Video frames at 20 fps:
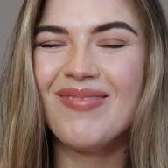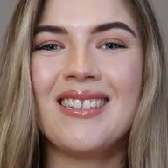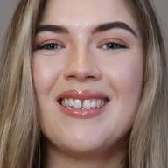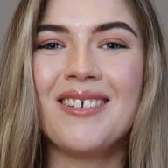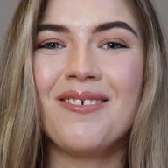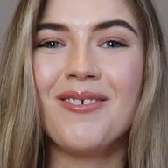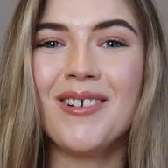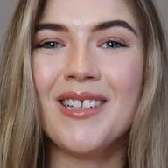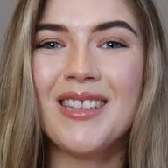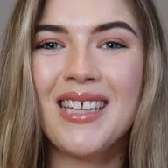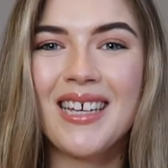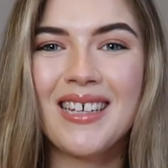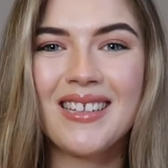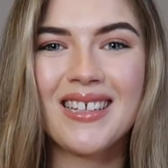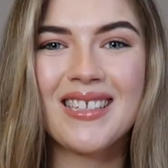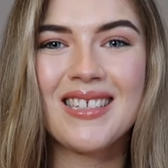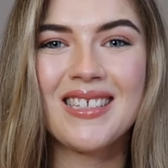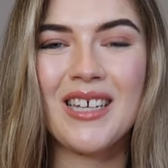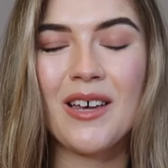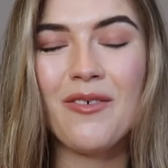The one thing
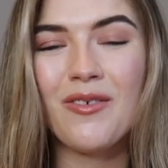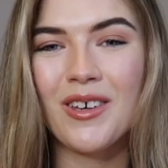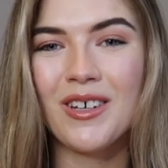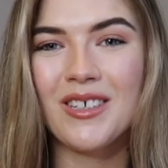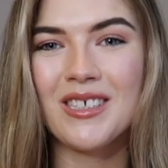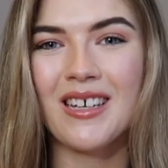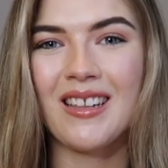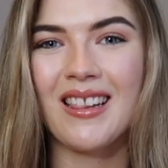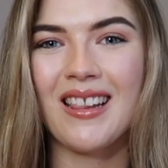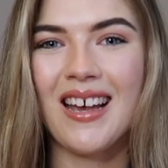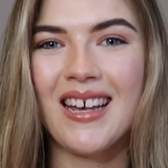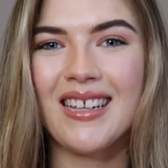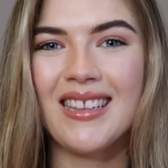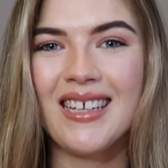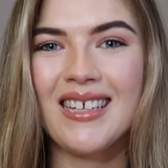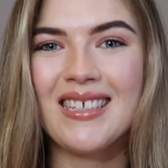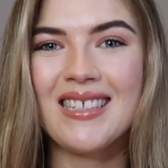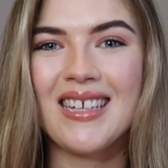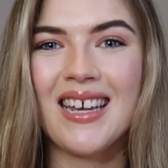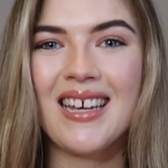that's difficult online
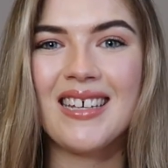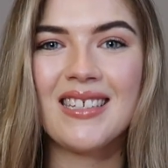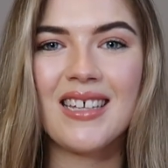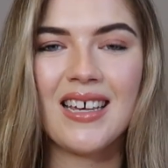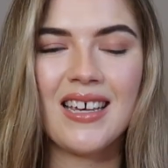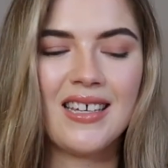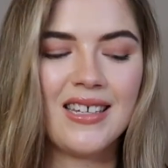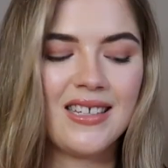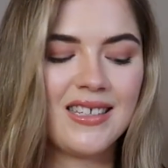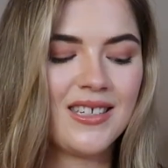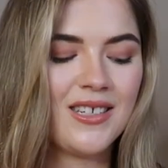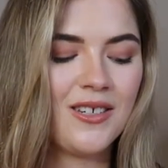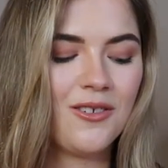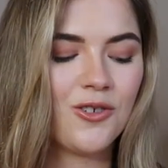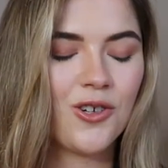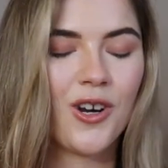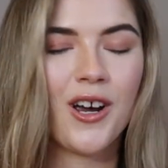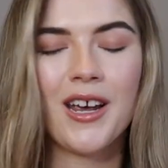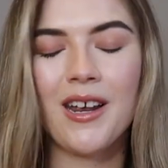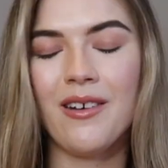these days is to
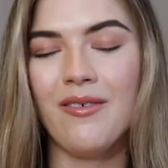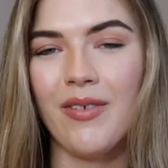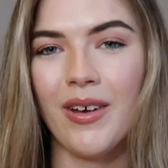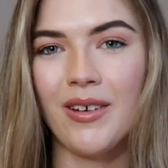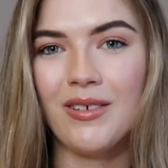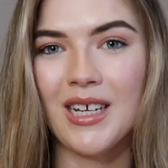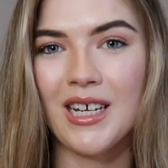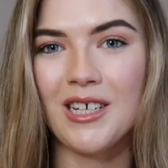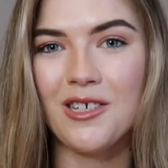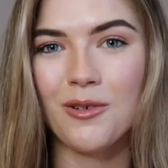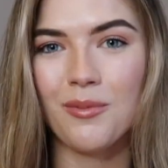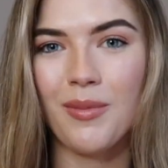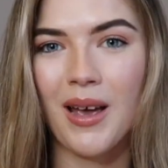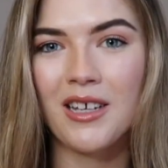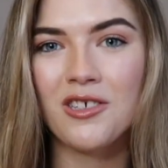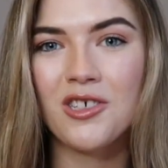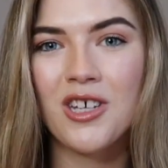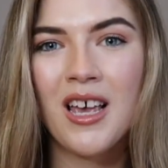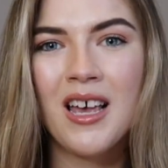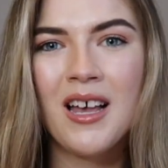try and foundation
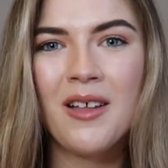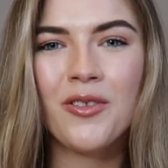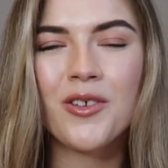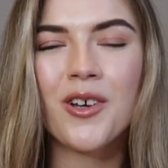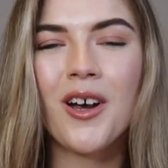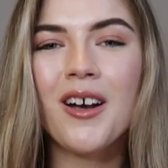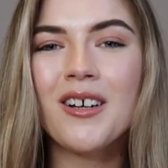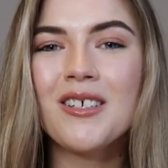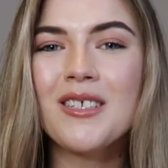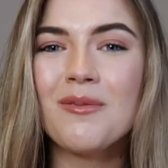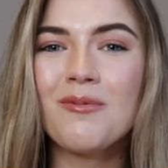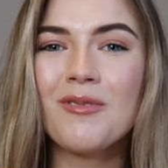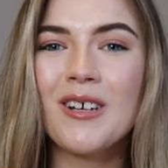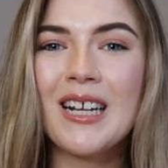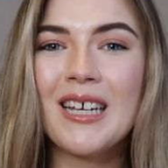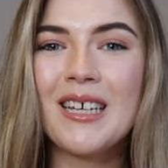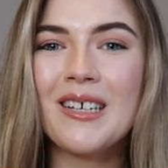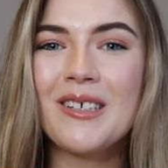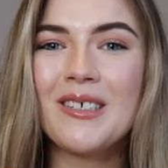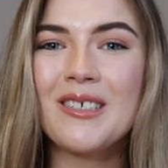match. There are some
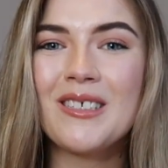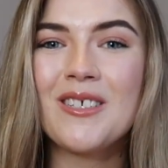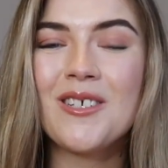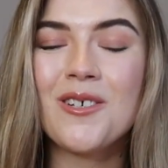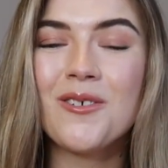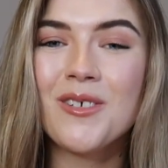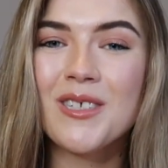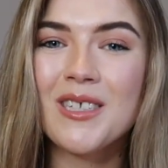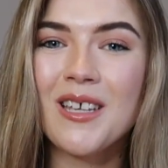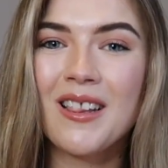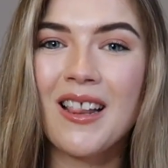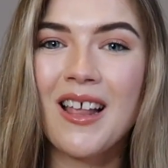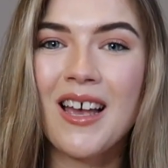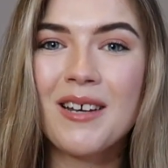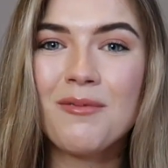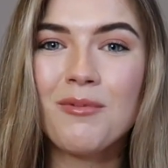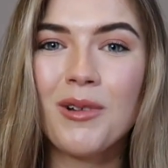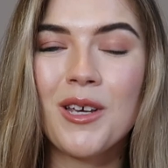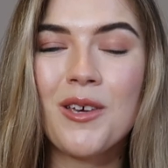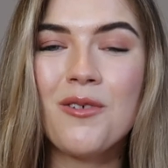really good tools
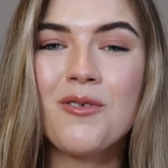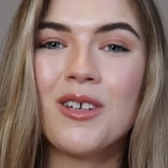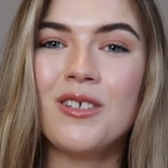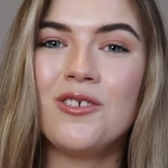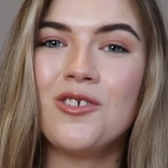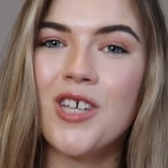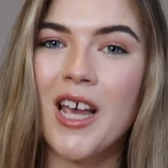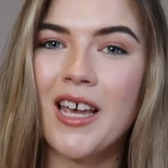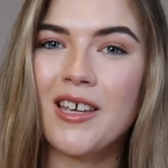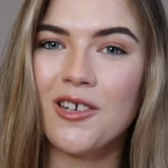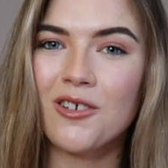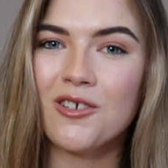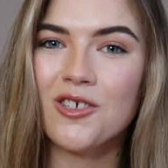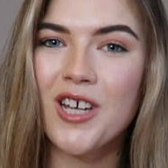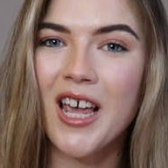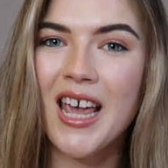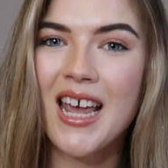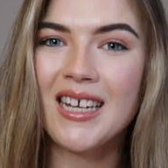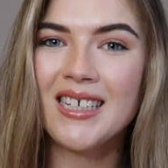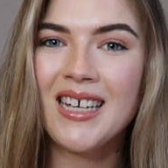online where you can check your
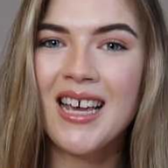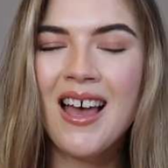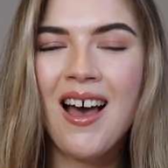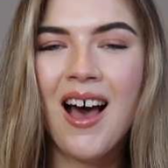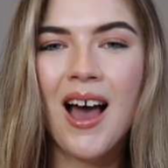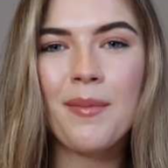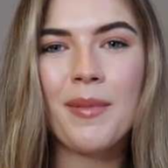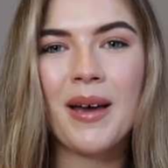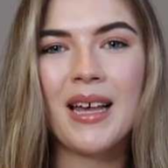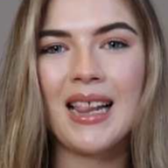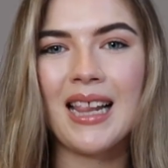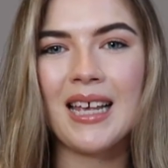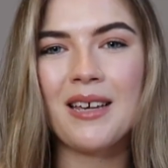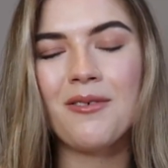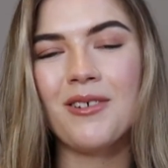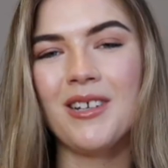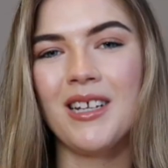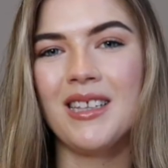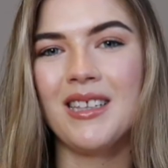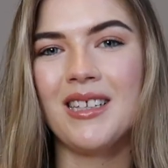shade. I might
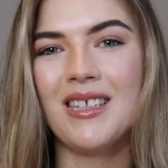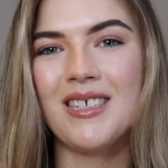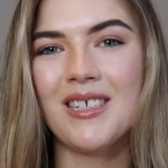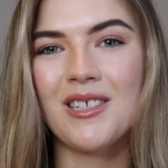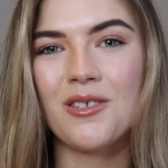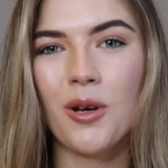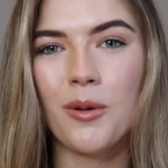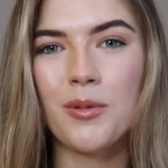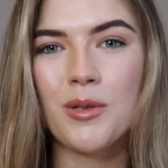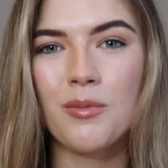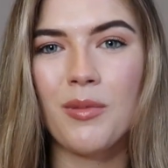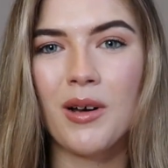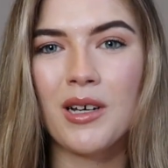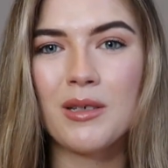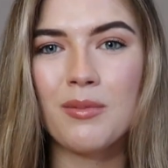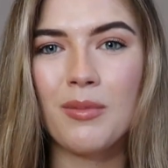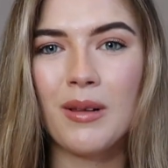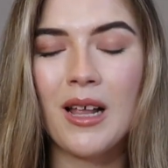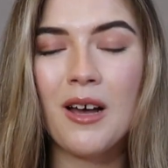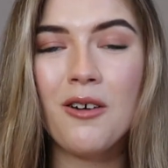link one in the description
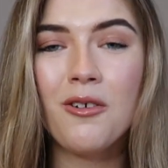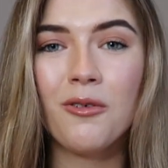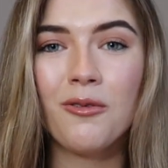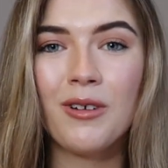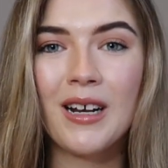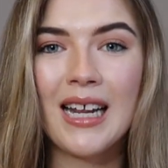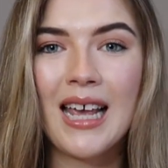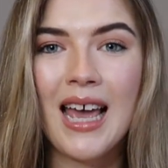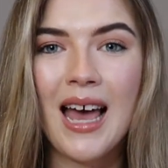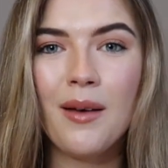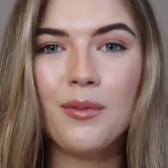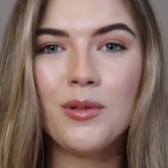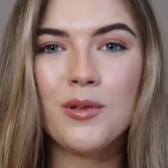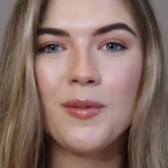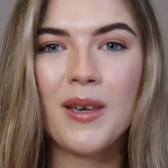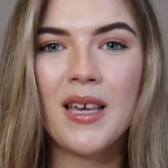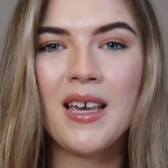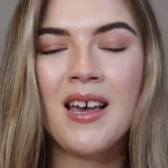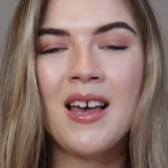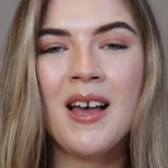box below. It really helped
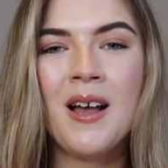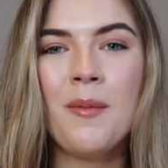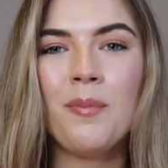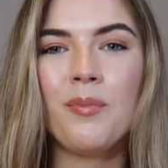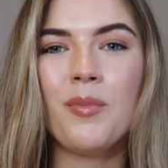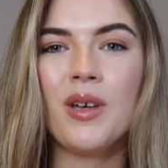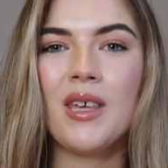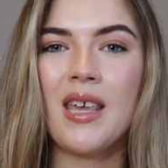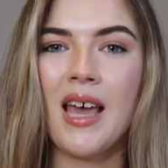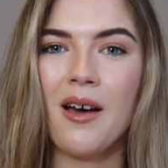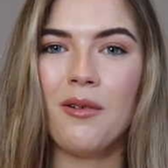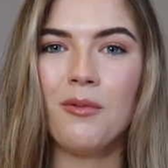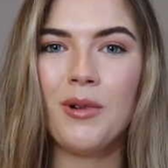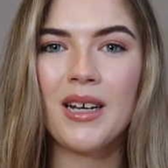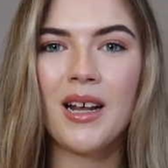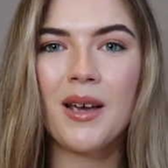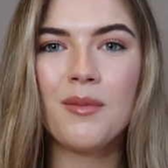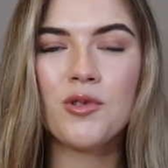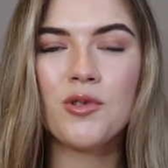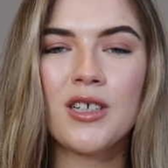me. But yeah,
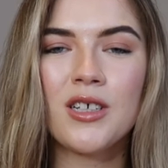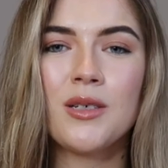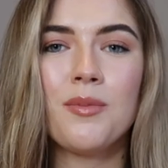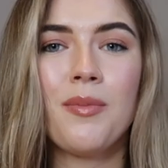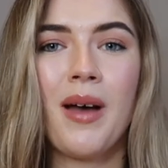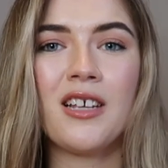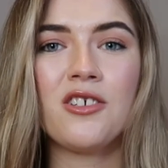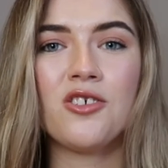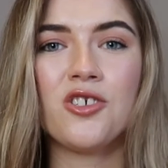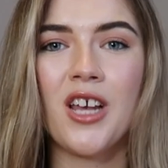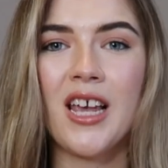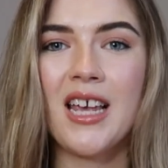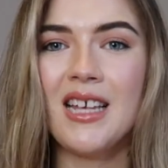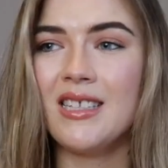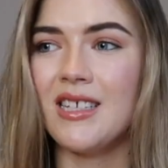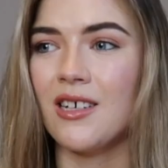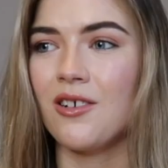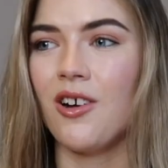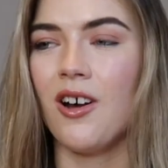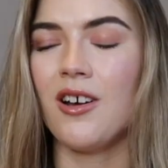when I'm to match
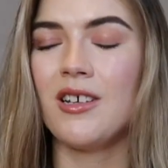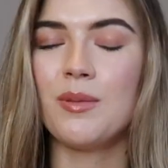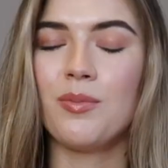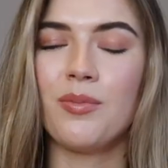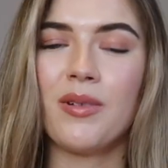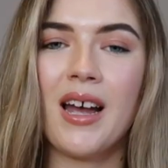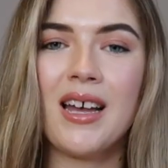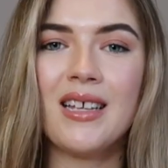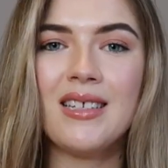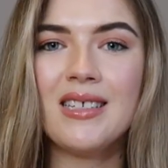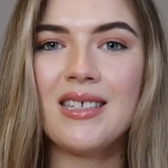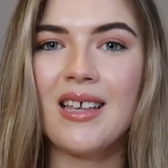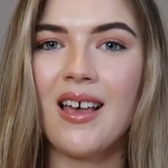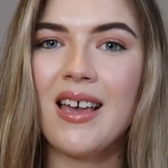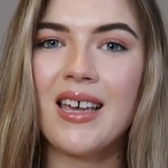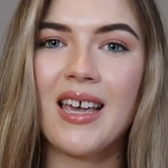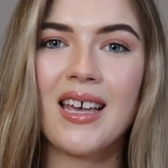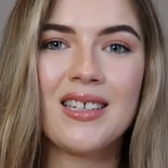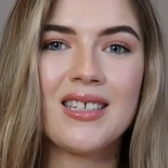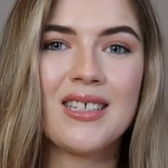shades across brands,
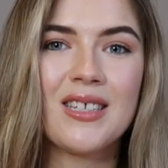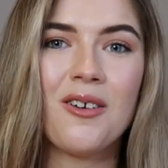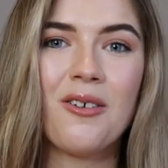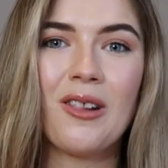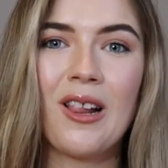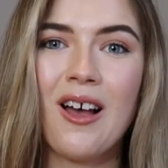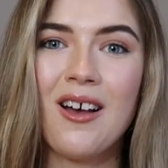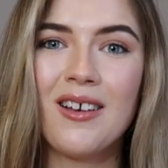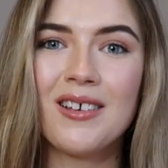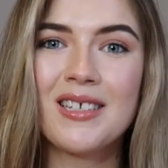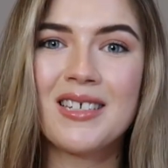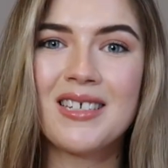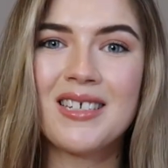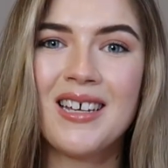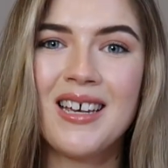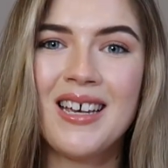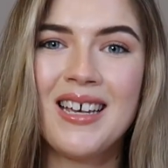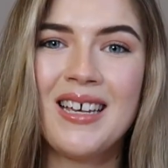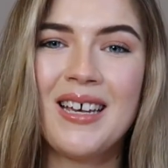I get so lost.